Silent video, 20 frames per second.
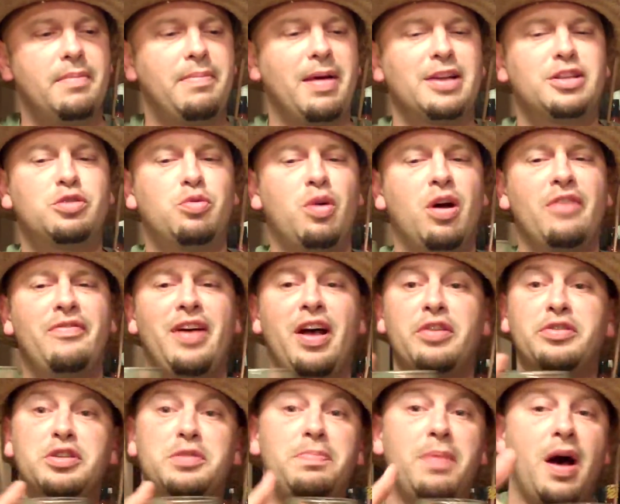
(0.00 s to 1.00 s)
by
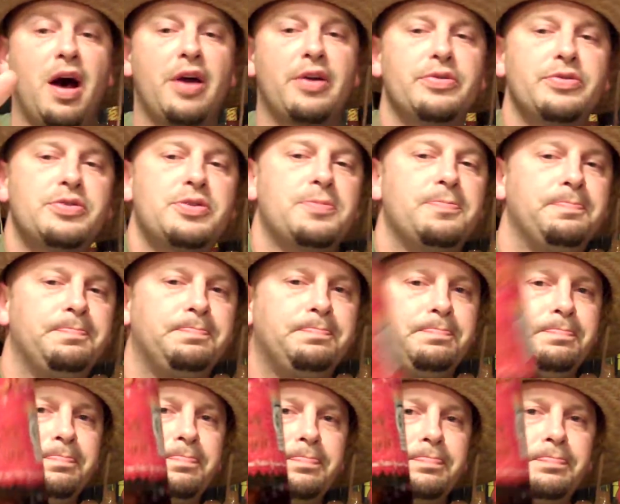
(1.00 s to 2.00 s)
12-ounce bottles.
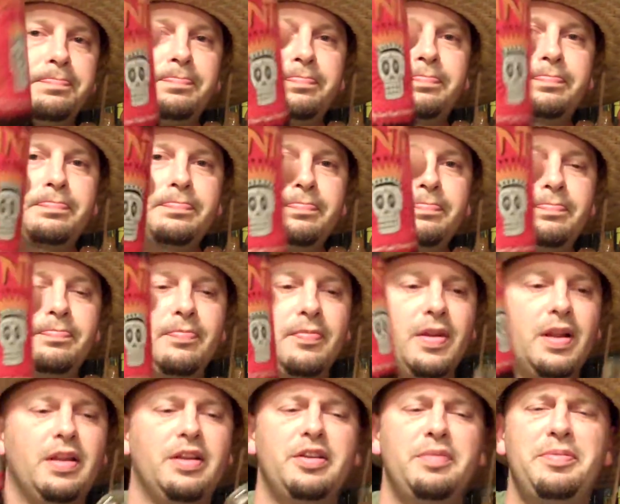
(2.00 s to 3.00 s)

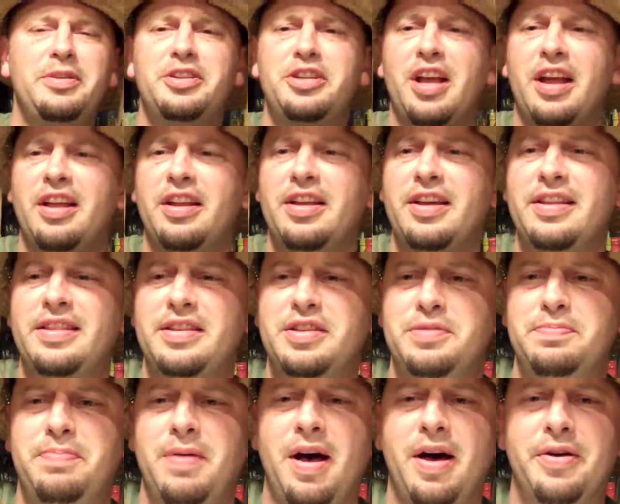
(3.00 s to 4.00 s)
Let me check it. Look at
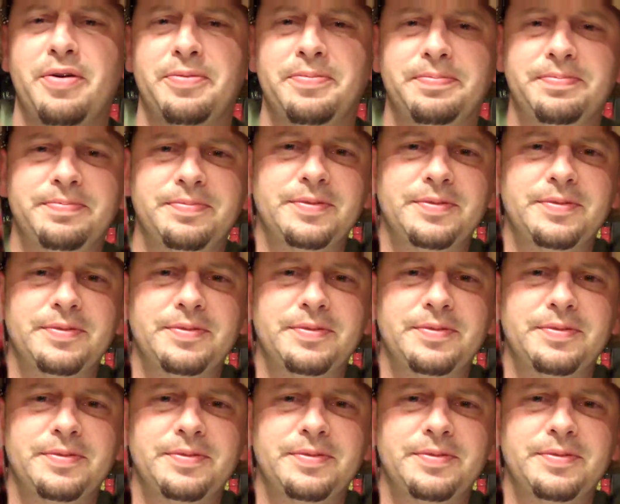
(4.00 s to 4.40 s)
this bottle.